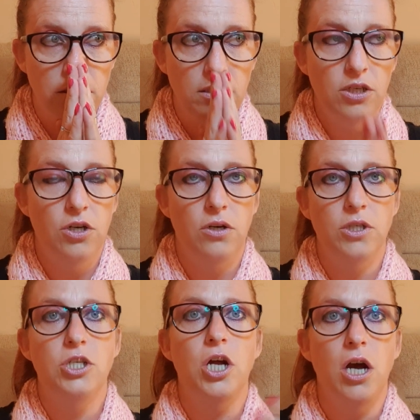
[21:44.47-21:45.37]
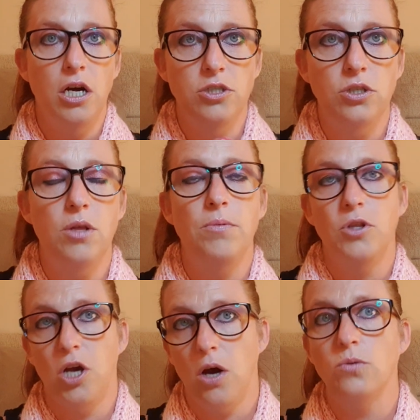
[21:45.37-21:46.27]
you know, you'd heard
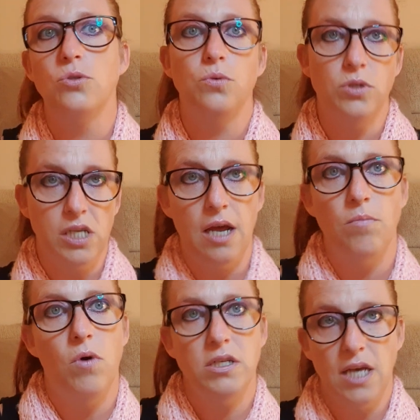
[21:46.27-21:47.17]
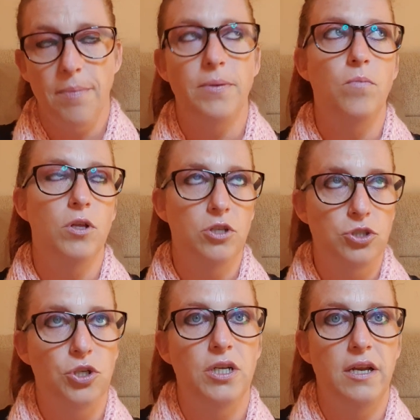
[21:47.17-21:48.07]
the girls all saying what had happened and what they'd
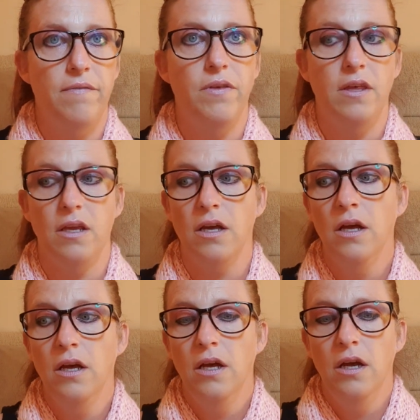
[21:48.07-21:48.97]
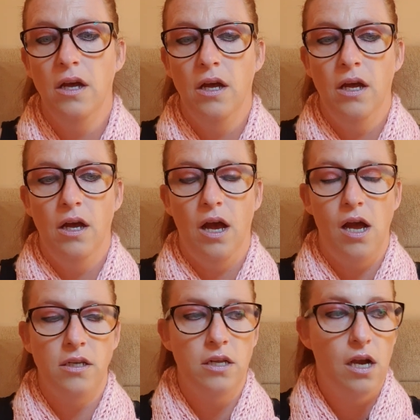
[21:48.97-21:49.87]
done and everything.
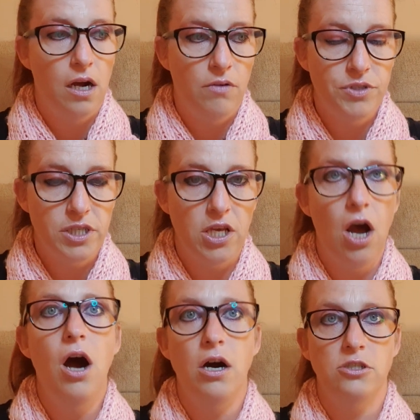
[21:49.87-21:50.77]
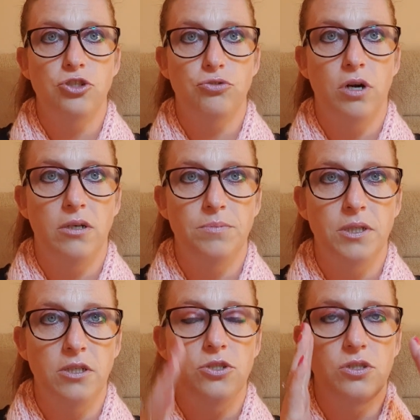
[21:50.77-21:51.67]
And obviously your heart dropped
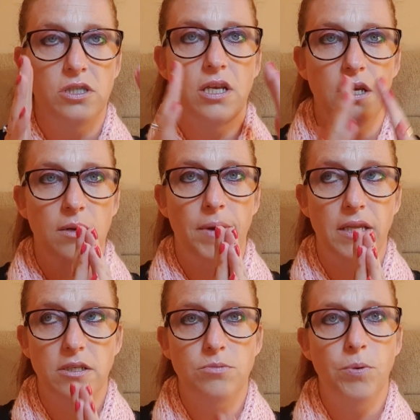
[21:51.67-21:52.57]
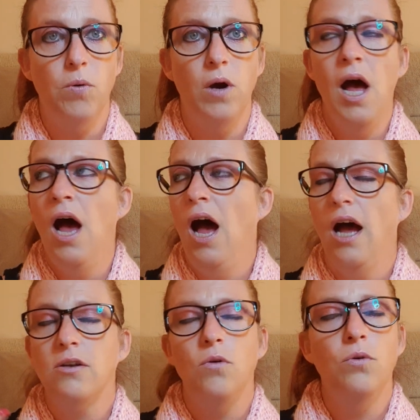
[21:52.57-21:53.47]
and you're just thinking about this poor...
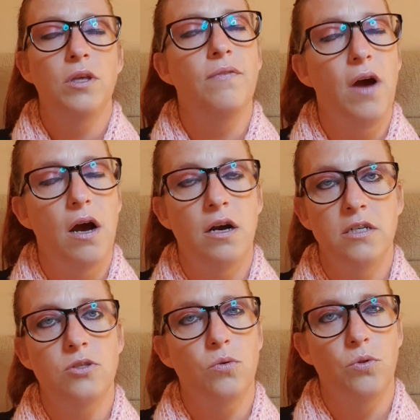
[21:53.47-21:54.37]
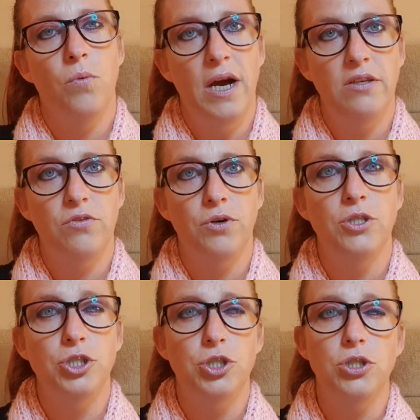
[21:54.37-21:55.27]
And all you've heard all the way through
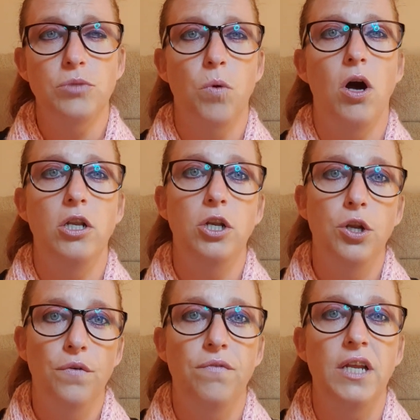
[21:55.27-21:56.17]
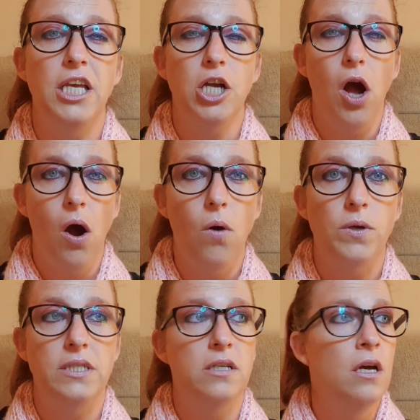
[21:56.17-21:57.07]
is just what a lovely,
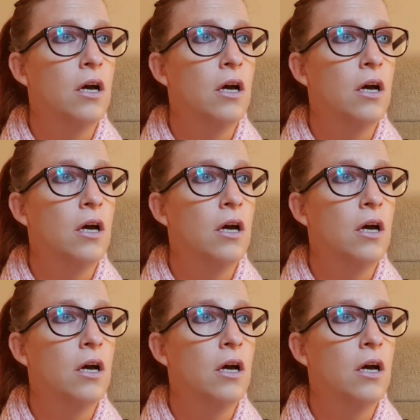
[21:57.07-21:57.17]
kind,